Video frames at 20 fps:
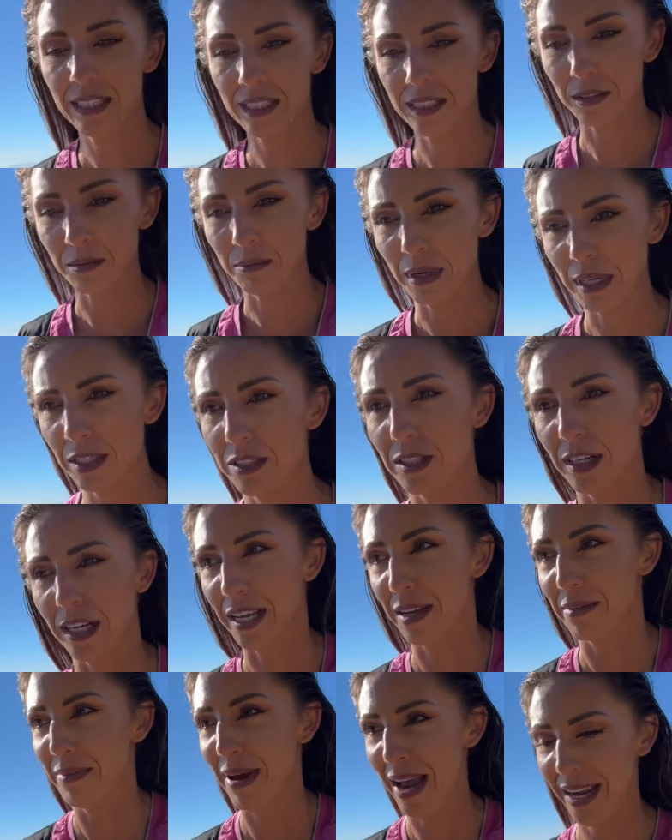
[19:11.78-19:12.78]
to make sure I
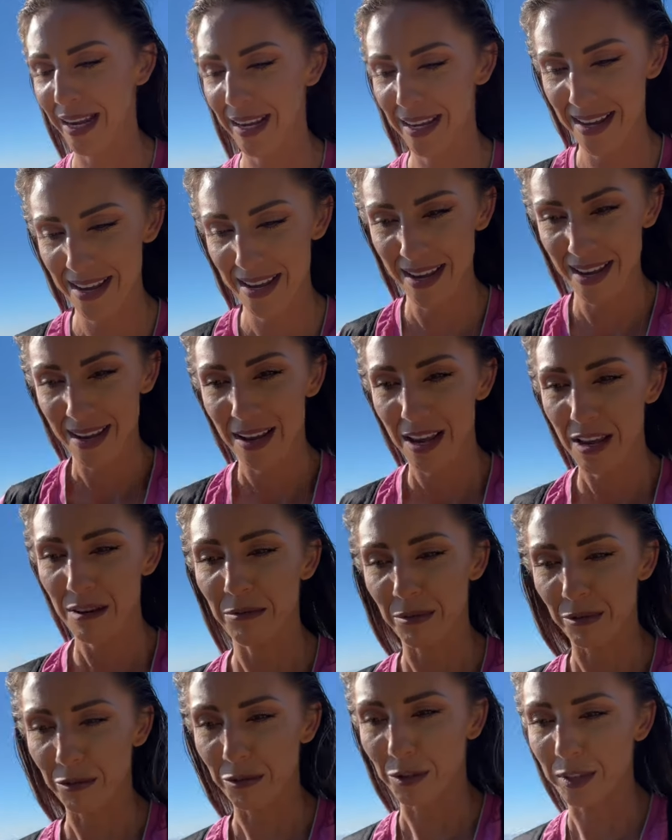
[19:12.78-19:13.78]
get back
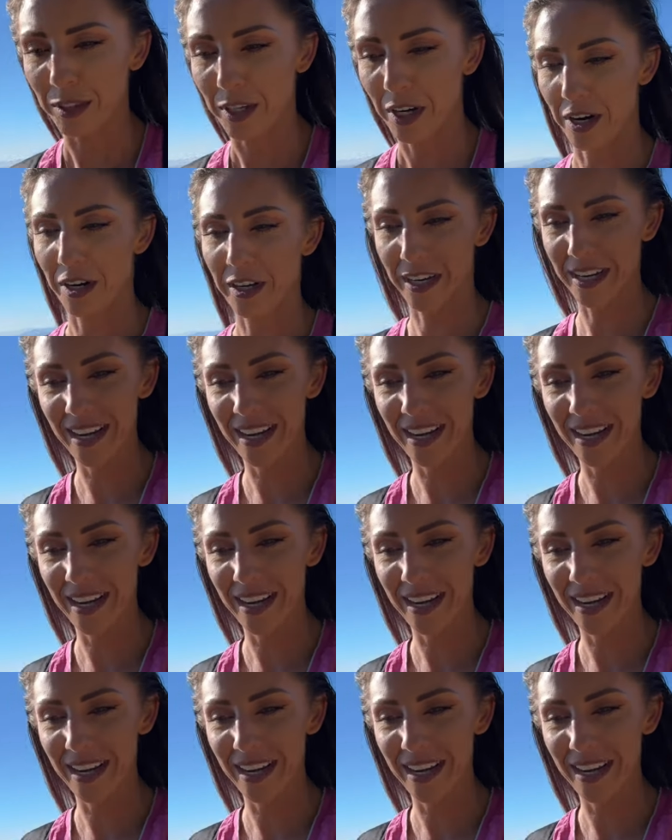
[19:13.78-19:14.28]
before dark.